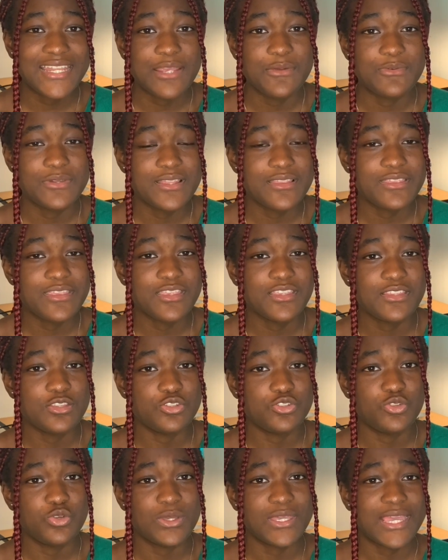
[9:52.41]
I really
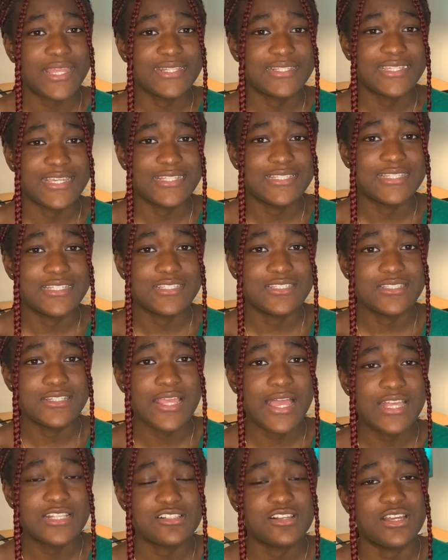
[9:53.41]
think you can get it
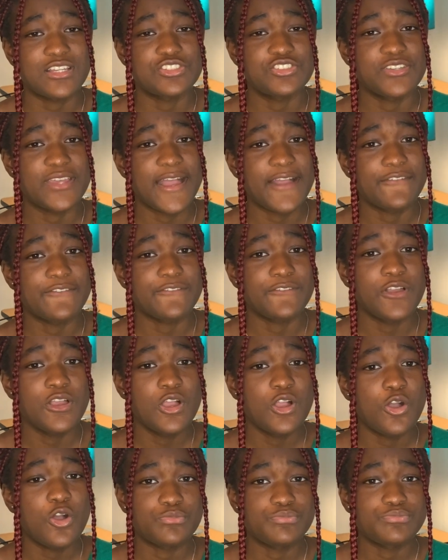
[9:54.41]
as long as you have
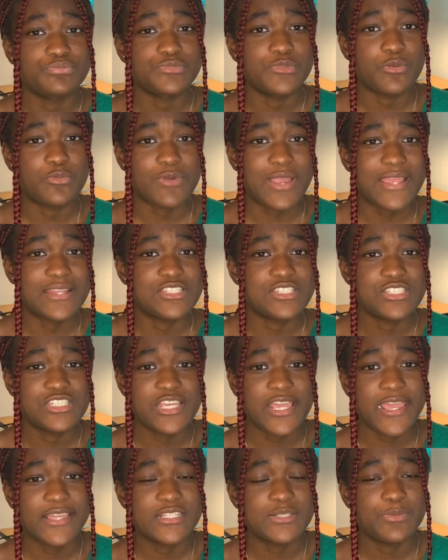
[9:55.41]
the right
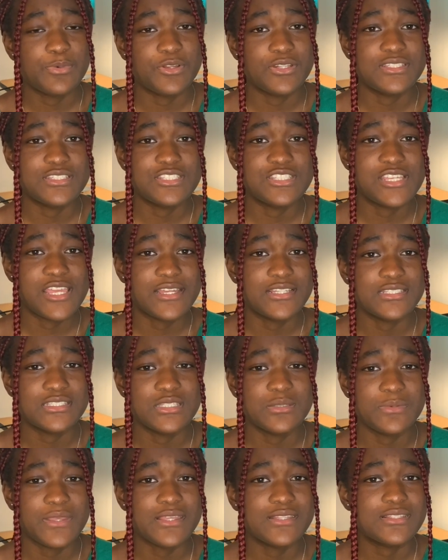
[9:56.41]
checks, police checks,
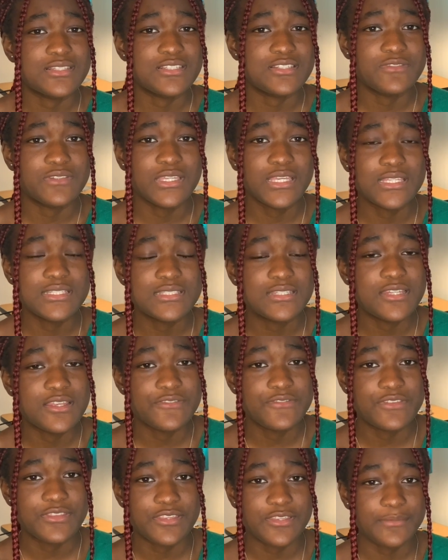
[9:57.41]
DBS certificates and
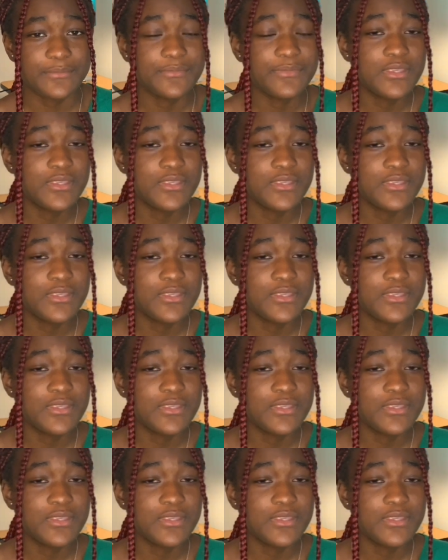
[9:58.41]
everything.